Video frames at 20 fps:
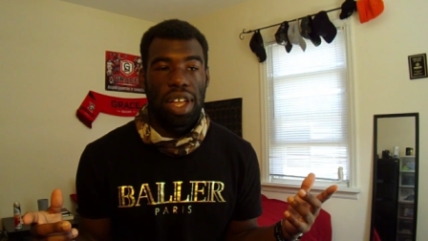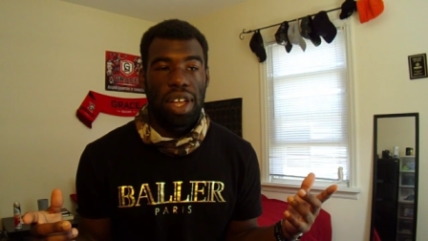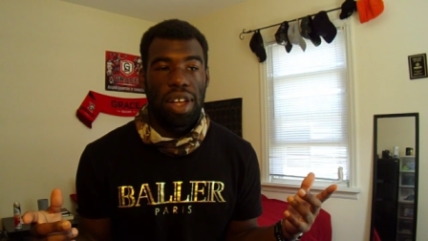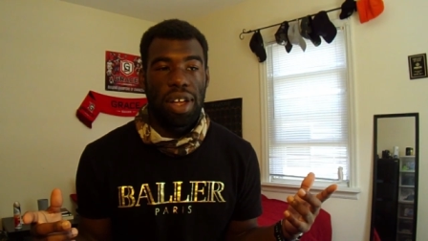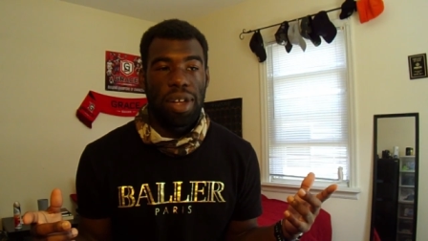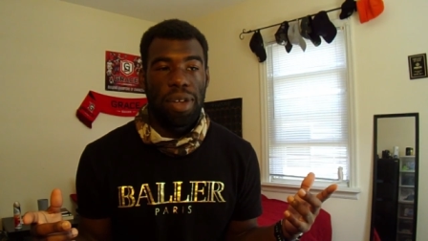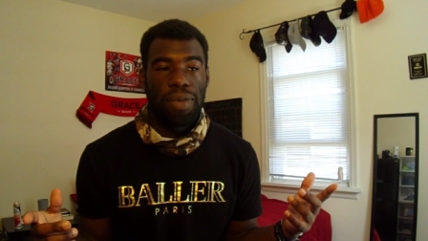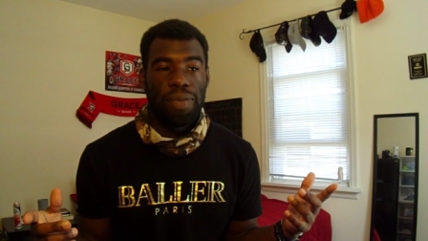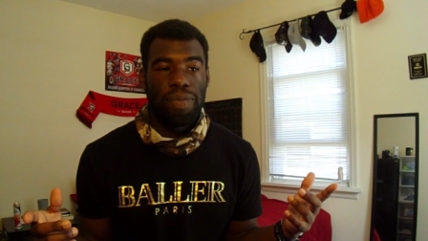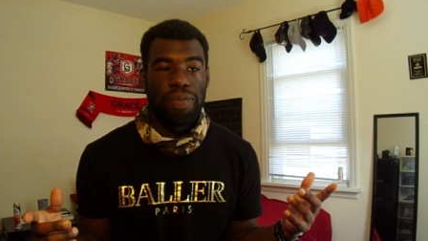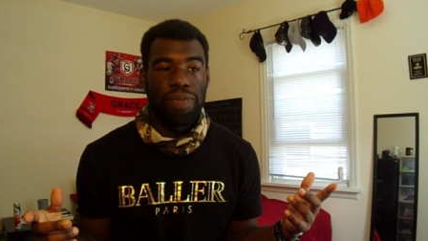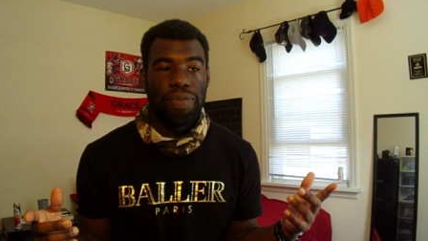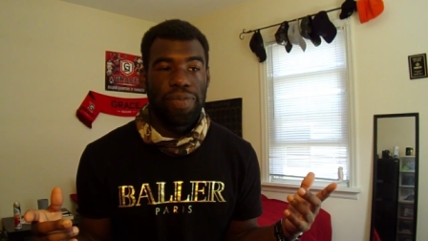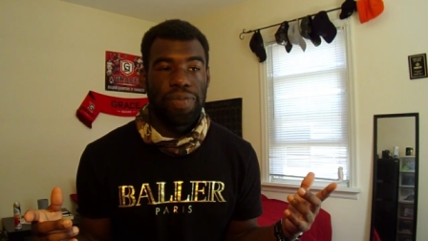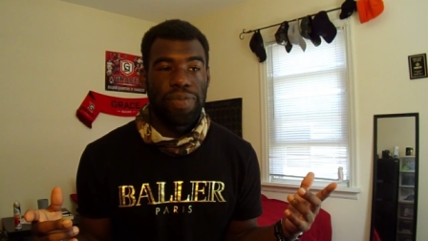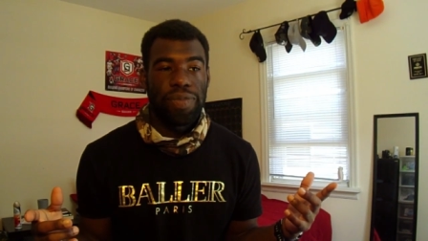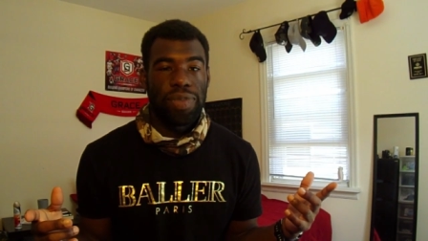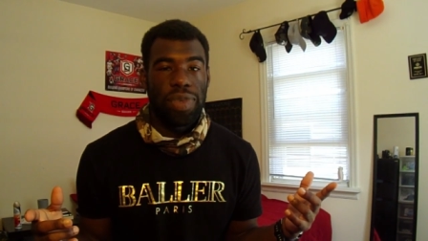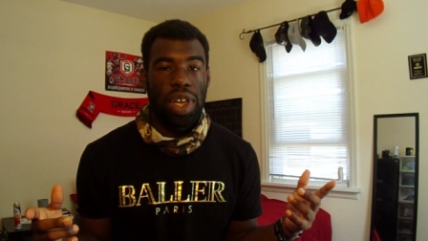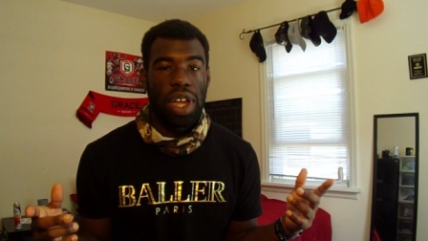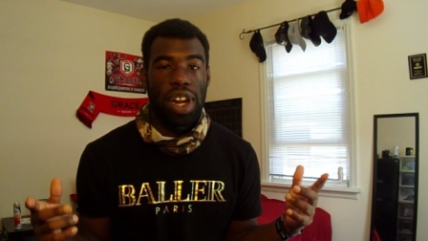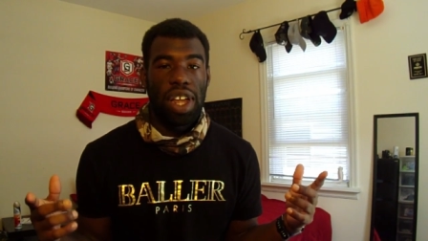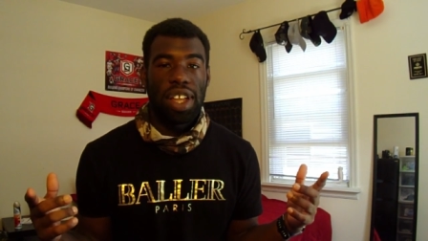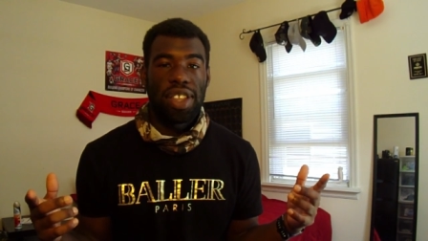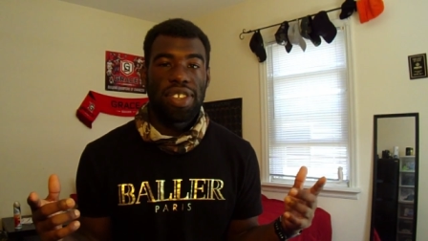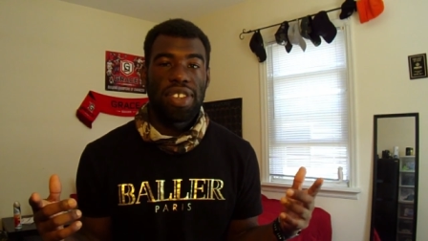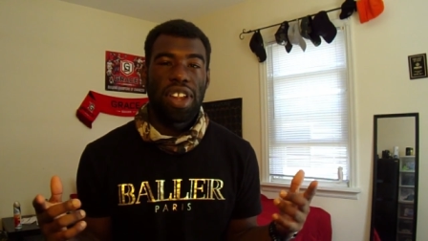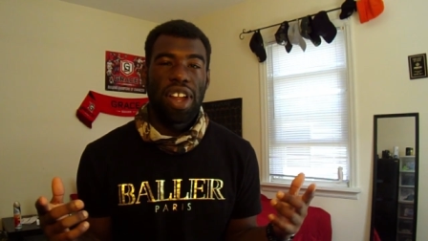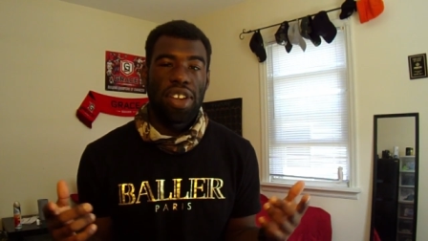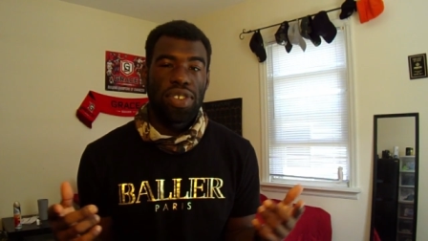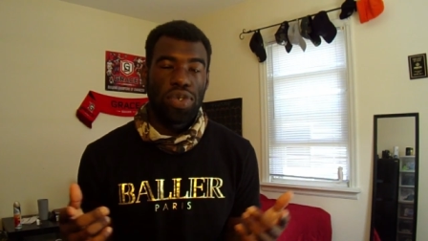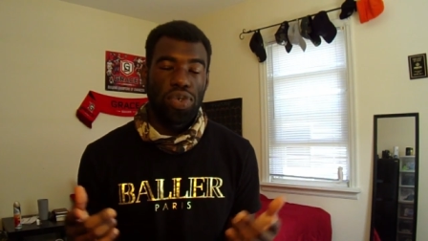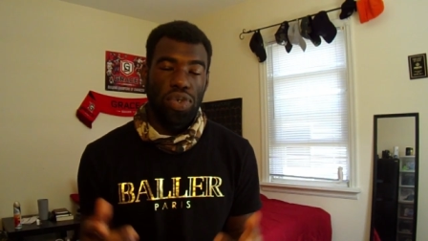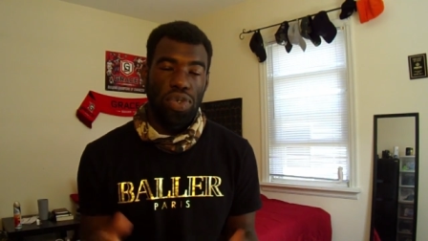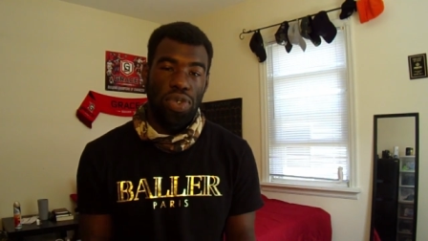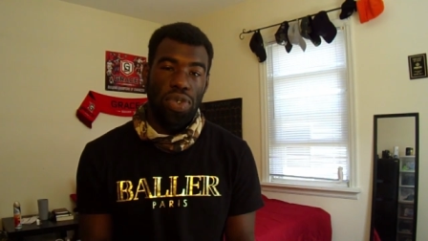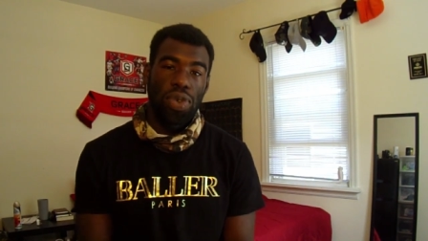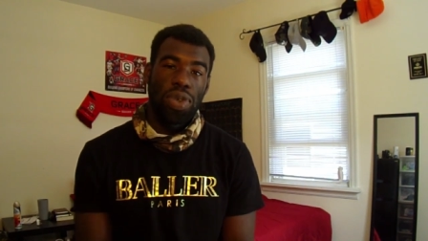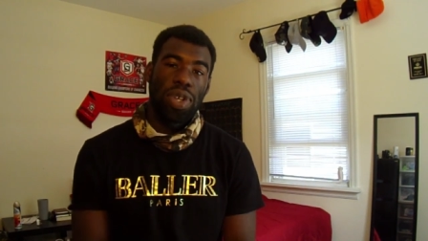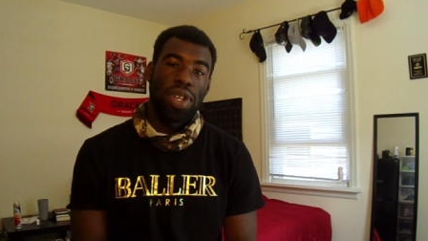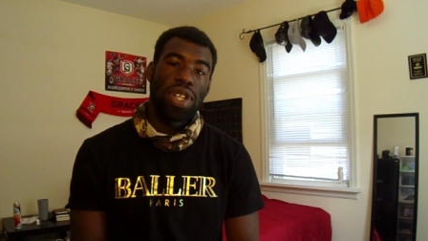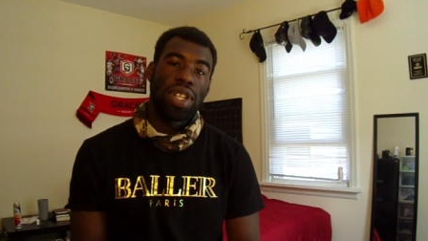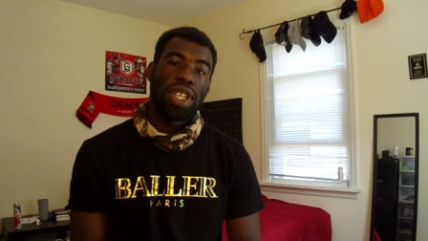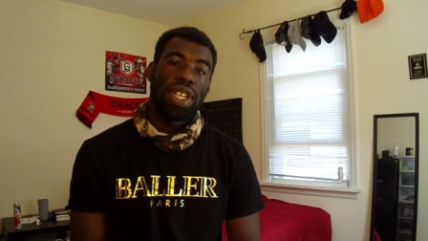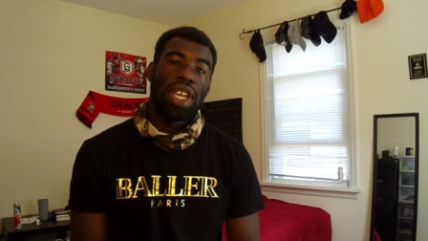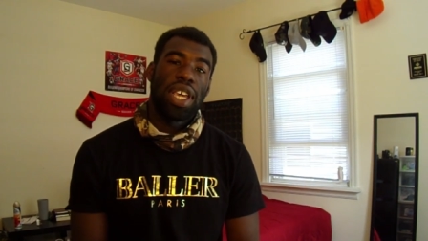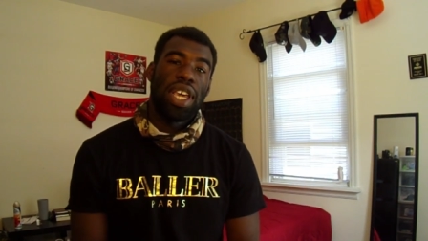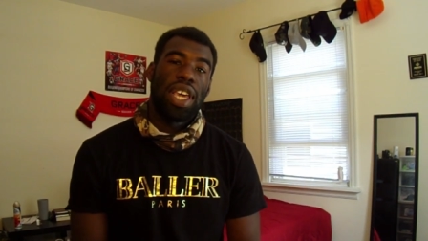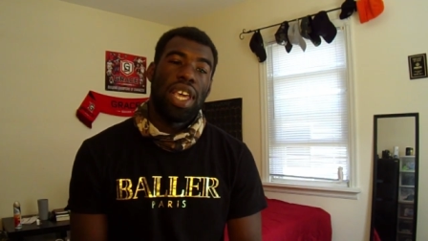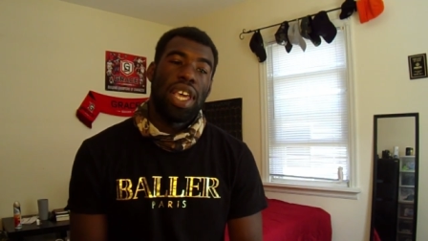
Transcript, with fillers: um, an international student